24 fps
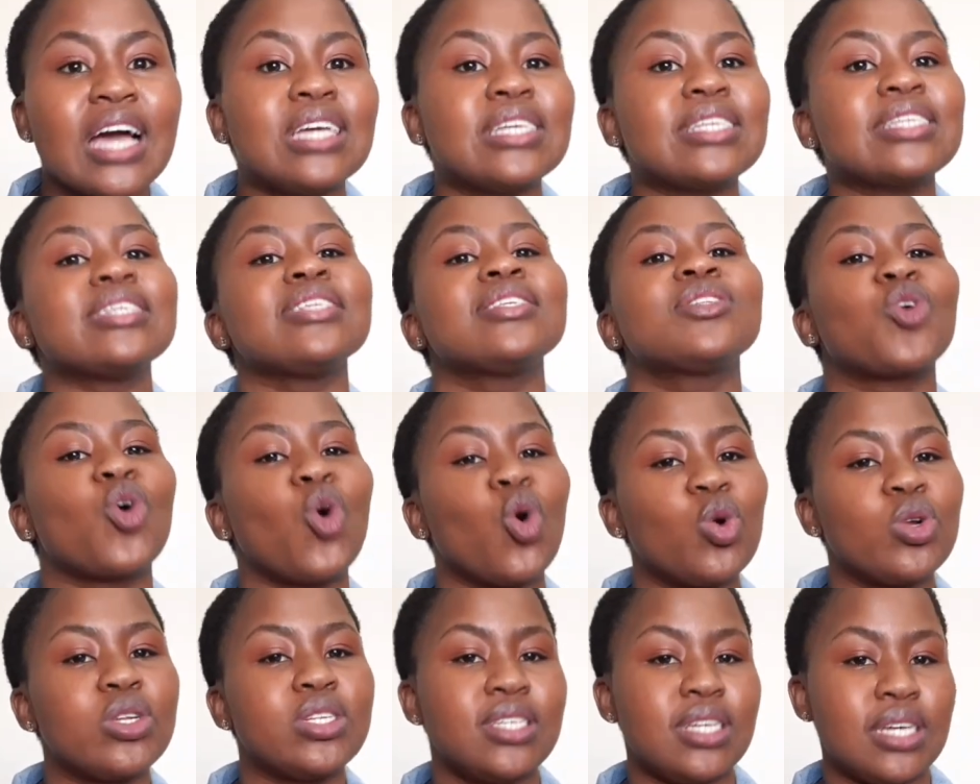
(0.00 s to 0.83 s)
Just
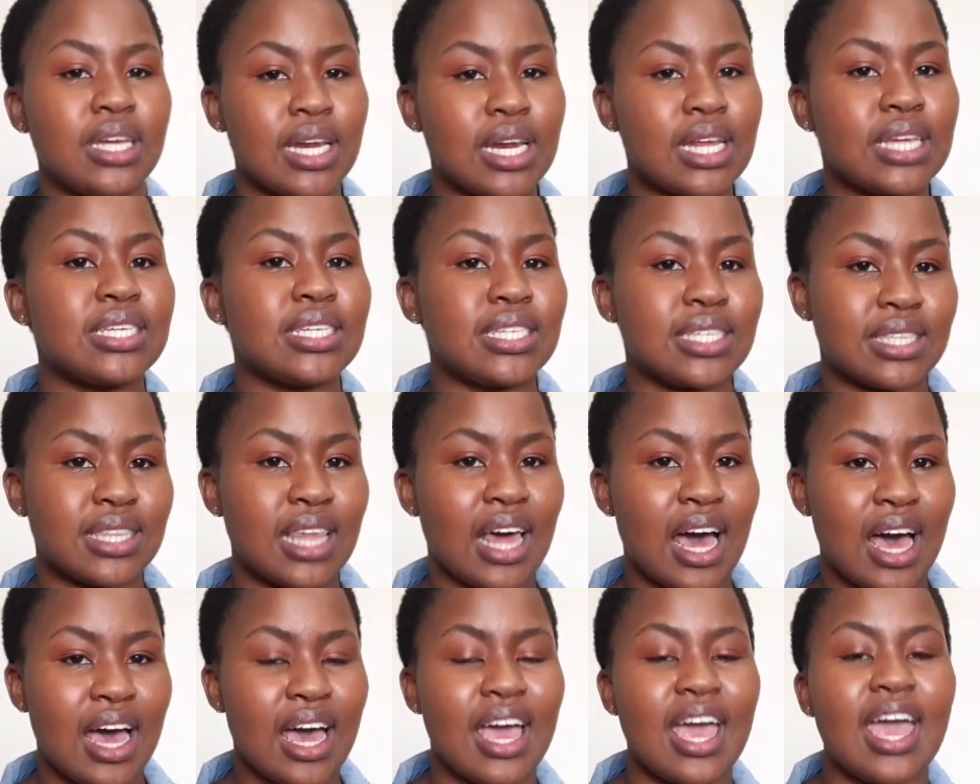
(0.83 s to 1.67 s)
go
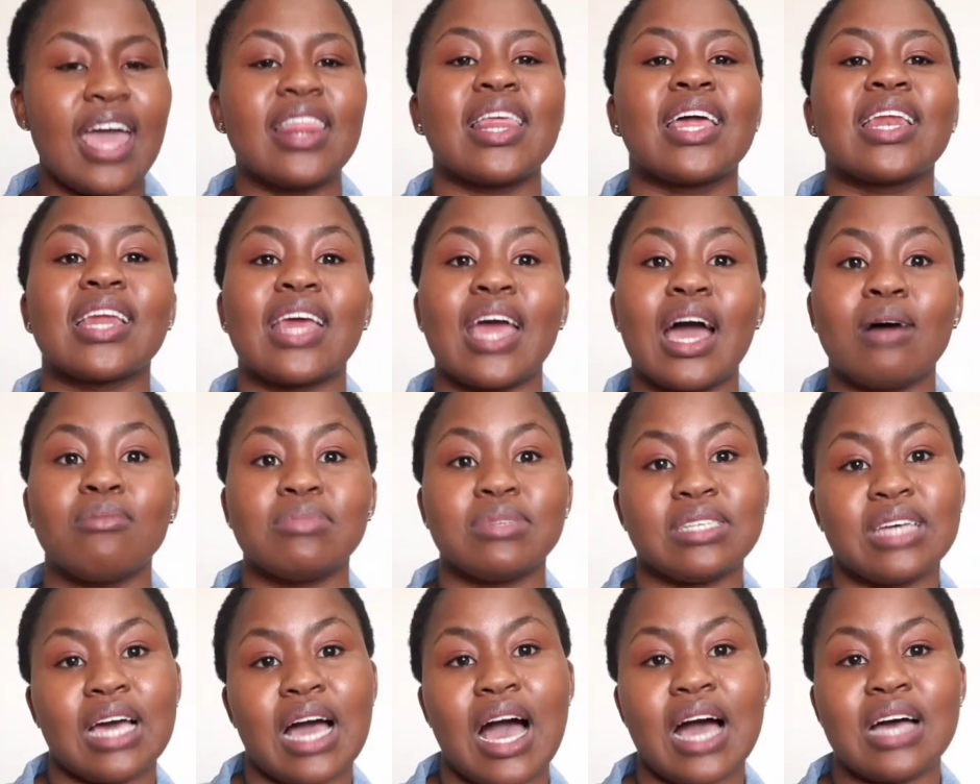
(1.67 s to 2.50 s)
deregister and then come
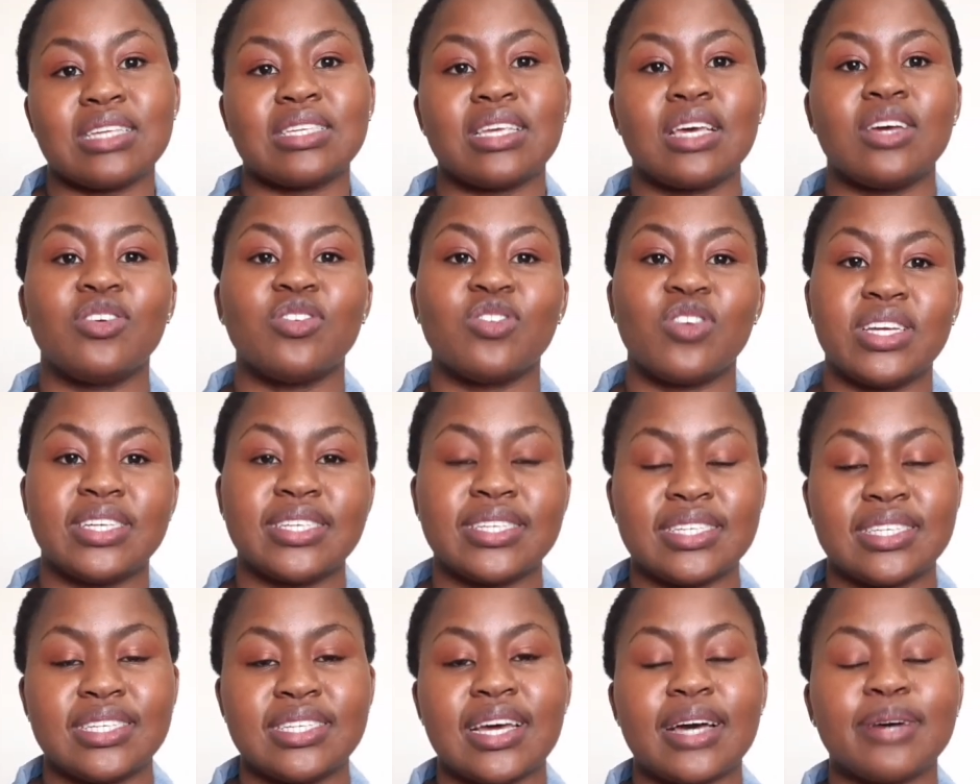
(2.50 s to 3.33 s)
to us and
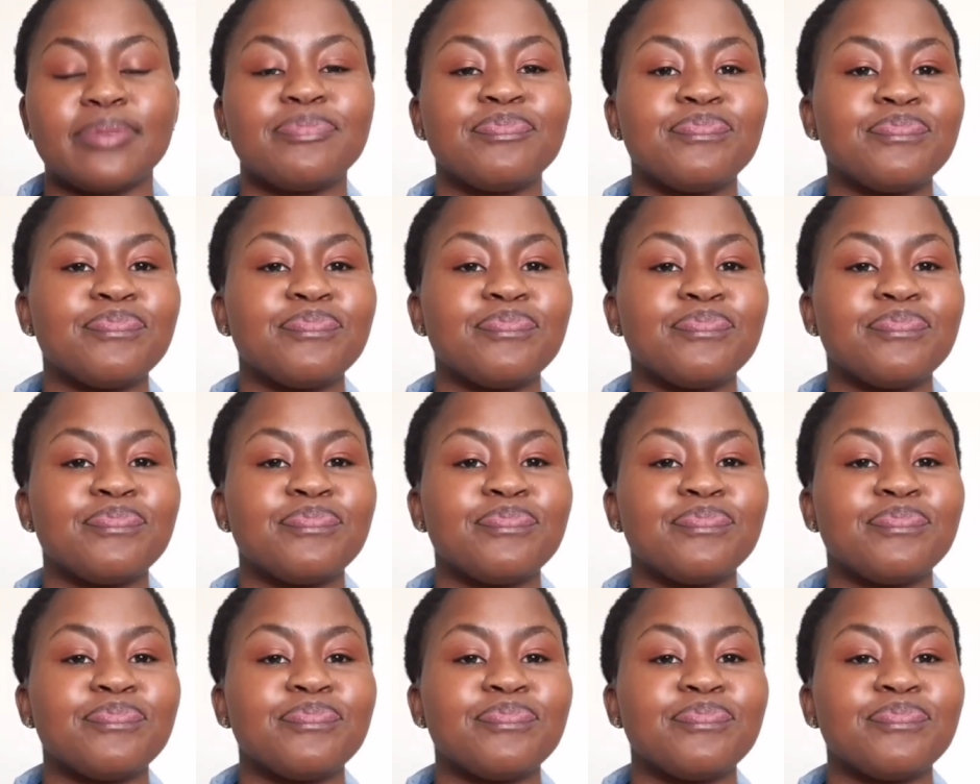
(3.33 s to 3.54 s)
register.